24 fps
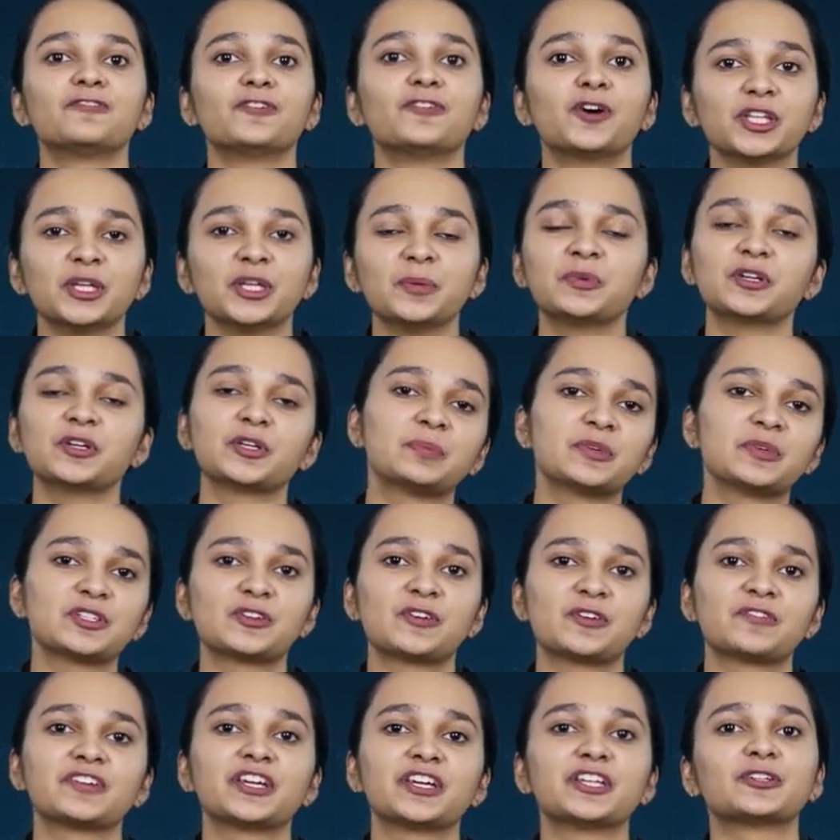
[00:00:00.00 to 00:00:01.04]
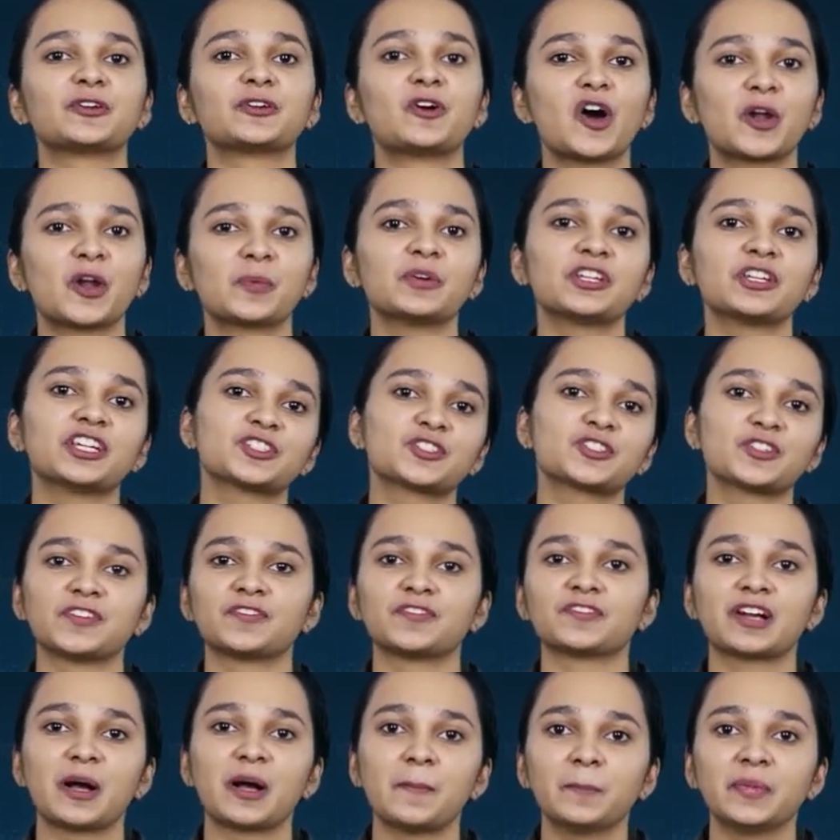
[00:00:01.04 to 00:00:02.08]
for the purpose of incorporation
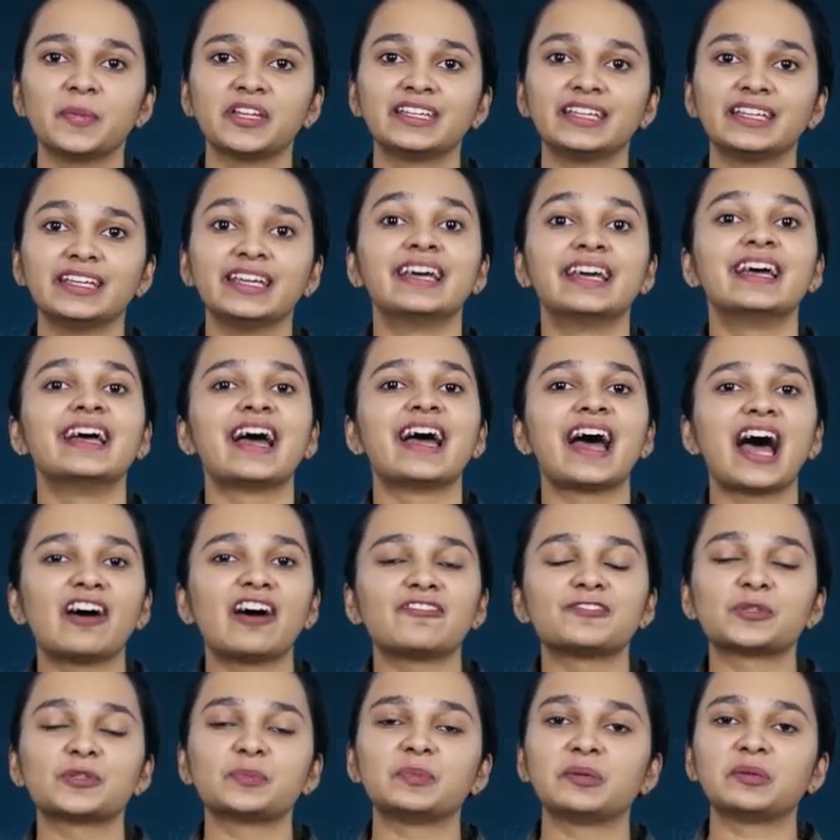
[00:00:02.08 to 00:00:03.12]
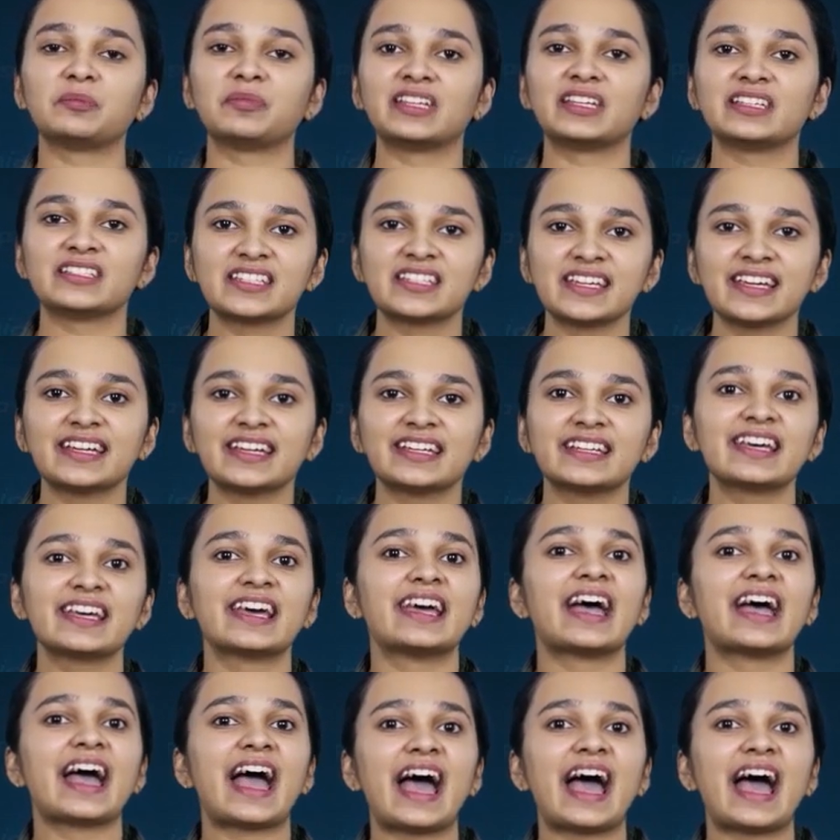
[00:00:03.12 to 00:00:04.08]
of company have to be maintained